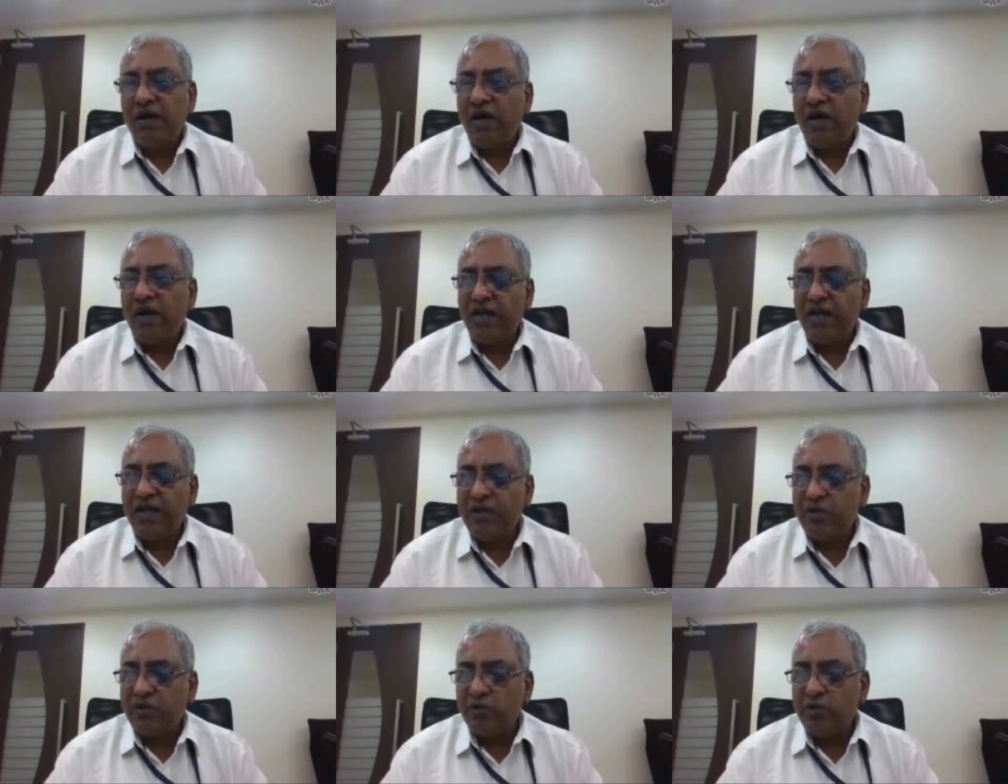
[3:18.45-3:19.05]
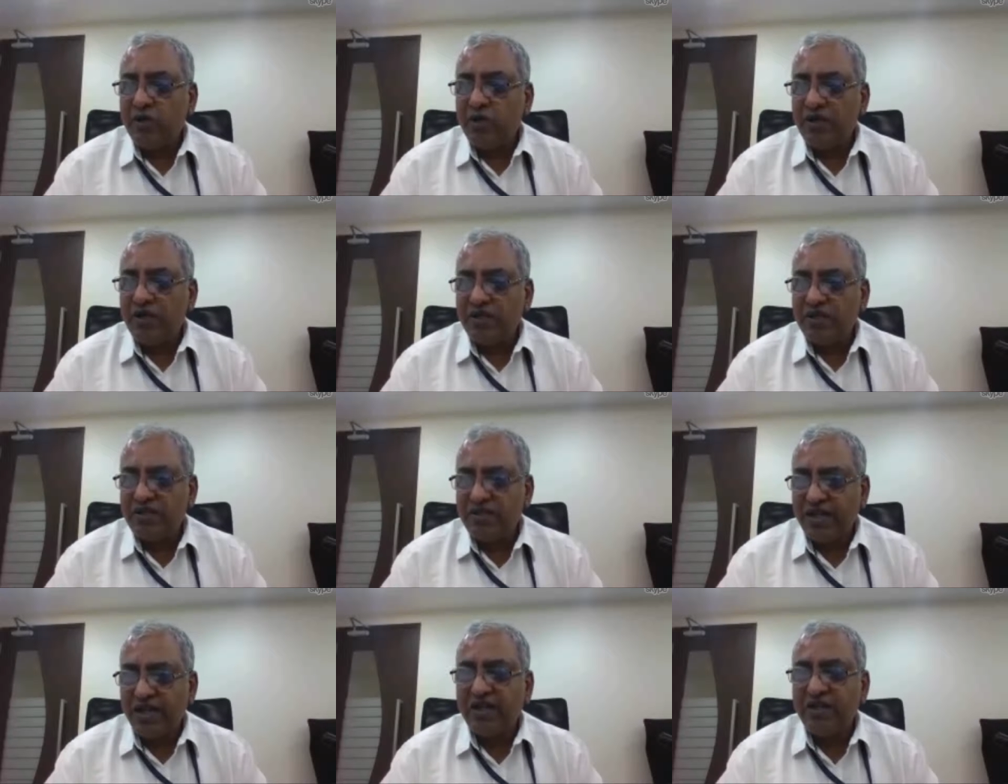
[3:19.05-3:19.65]
are enrolled
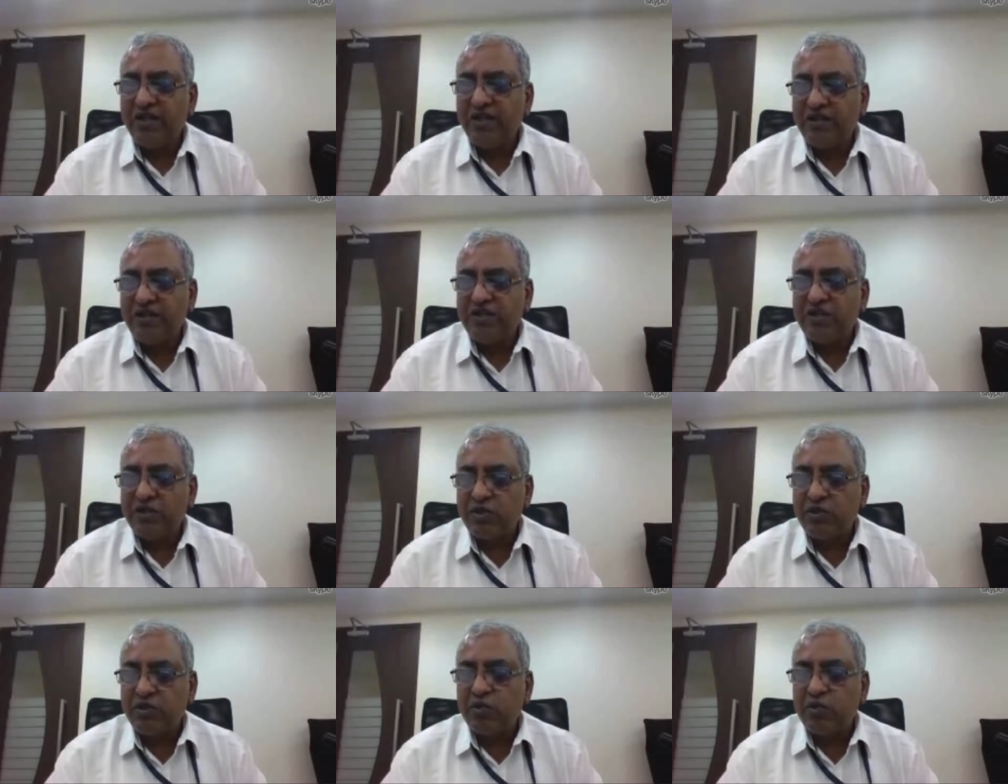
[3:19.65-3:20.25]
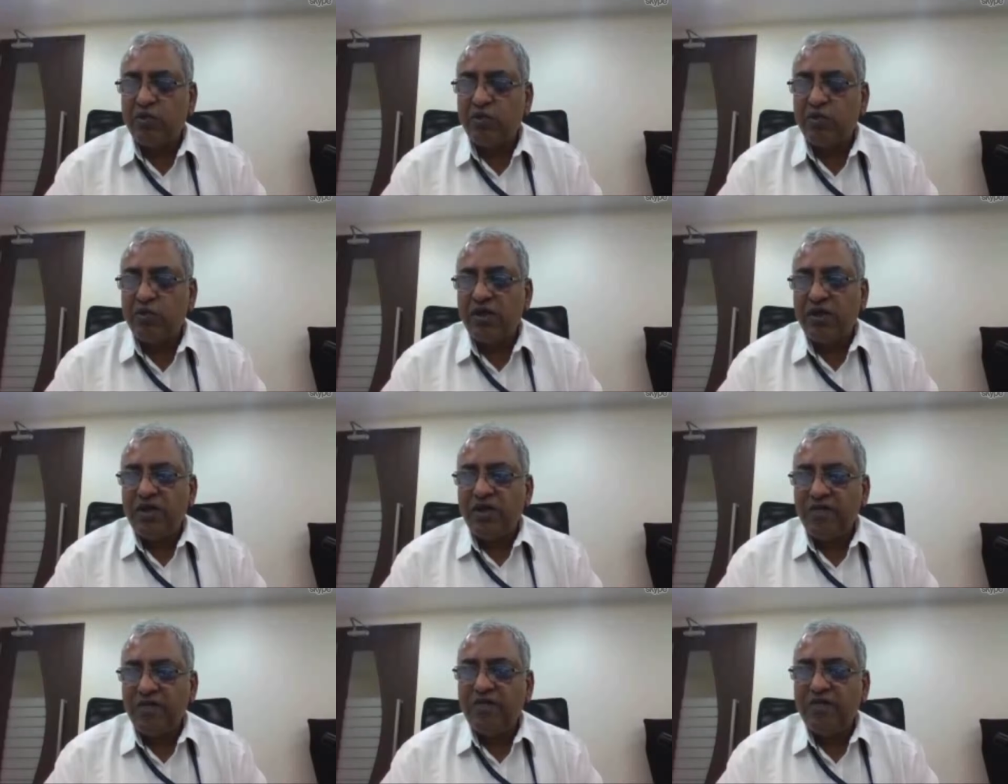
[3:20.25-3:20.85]
in secondary school
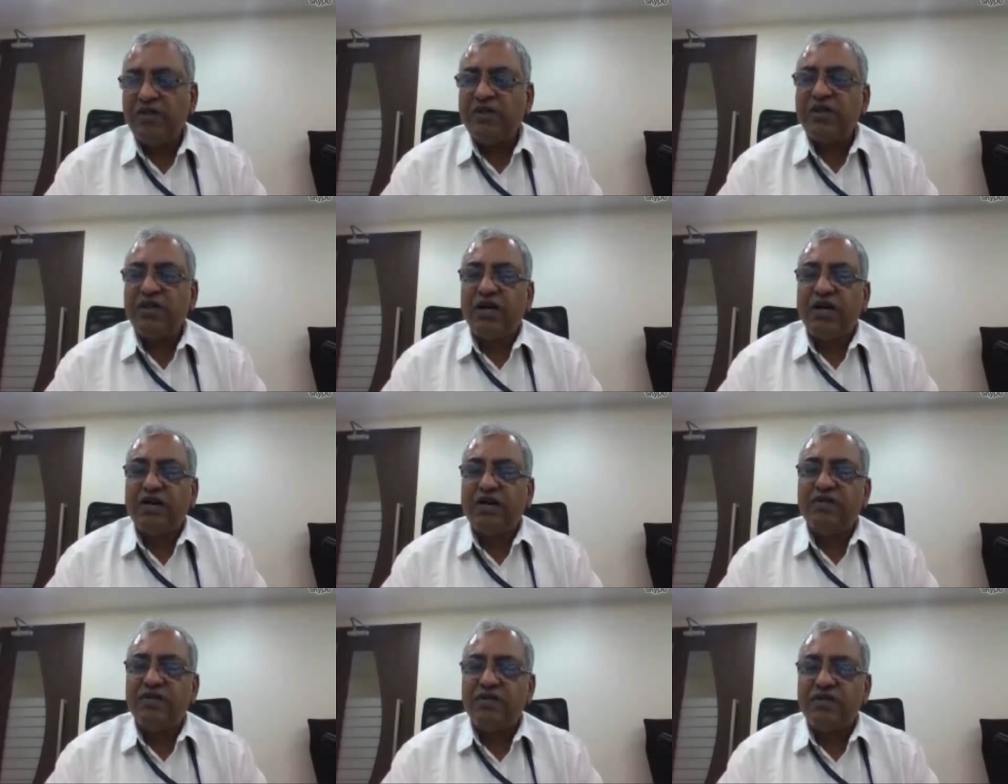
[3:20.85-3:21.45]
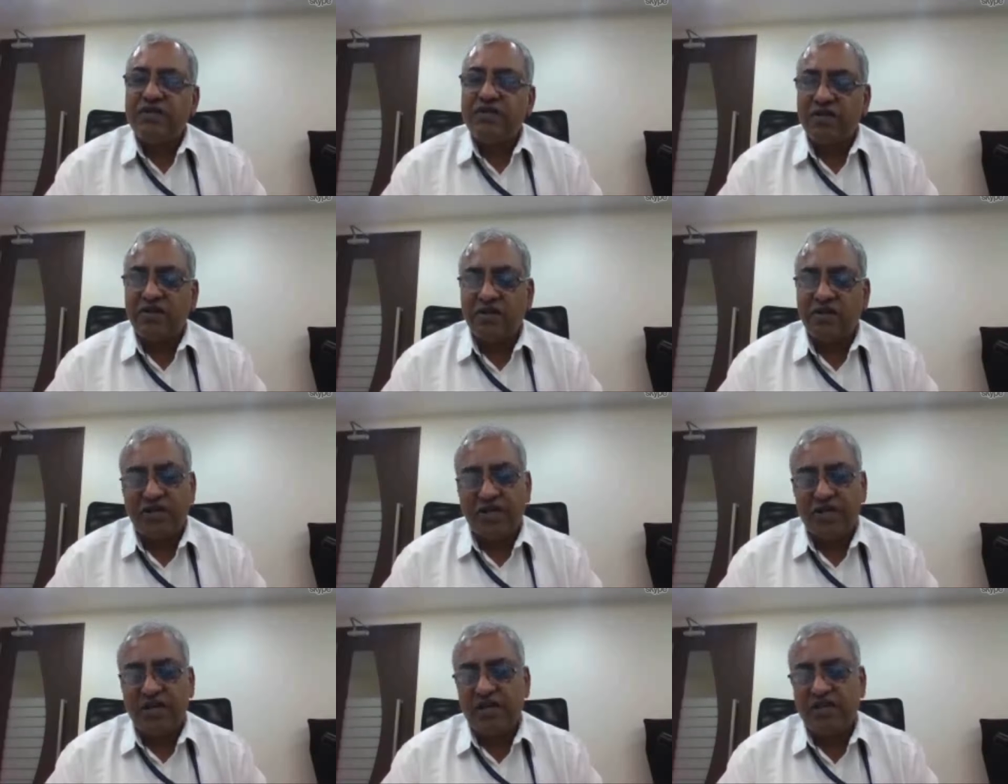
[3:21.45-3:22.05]
which covers
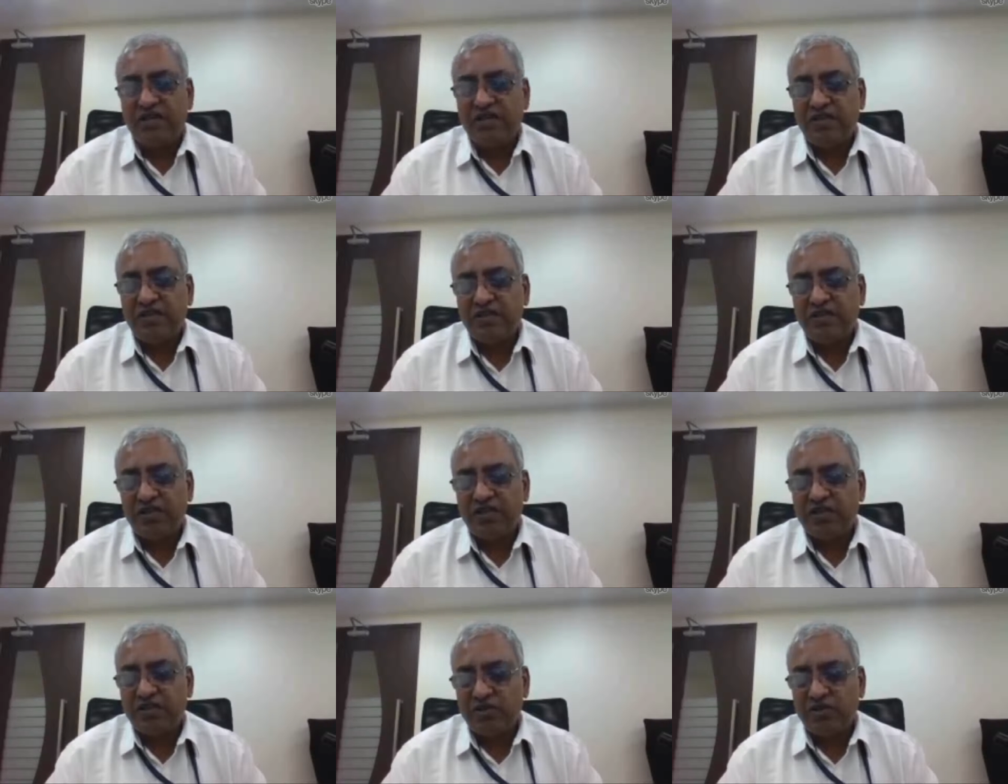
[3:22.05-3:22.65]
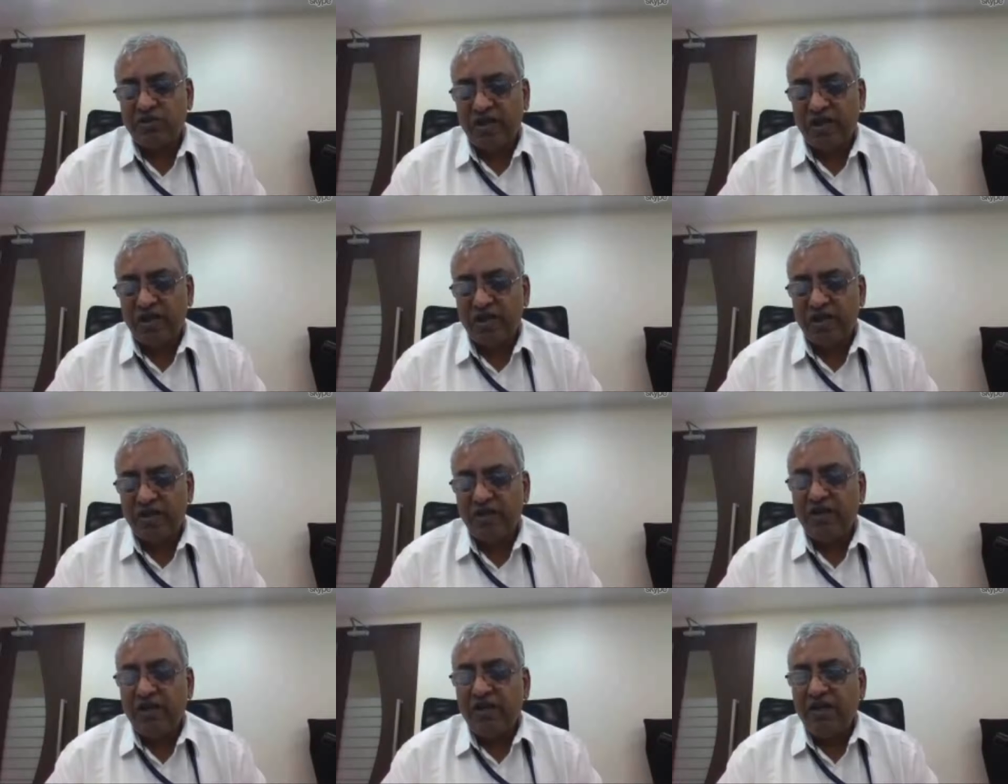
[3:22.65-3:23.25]
grades 6 to
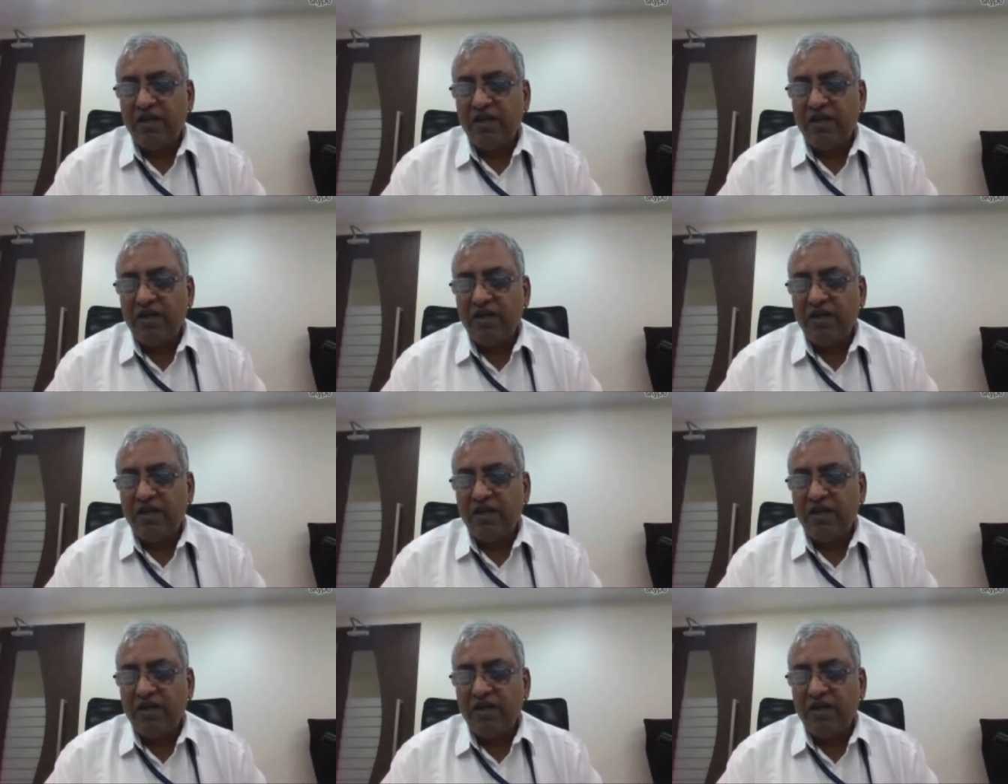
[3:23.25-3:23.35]
9.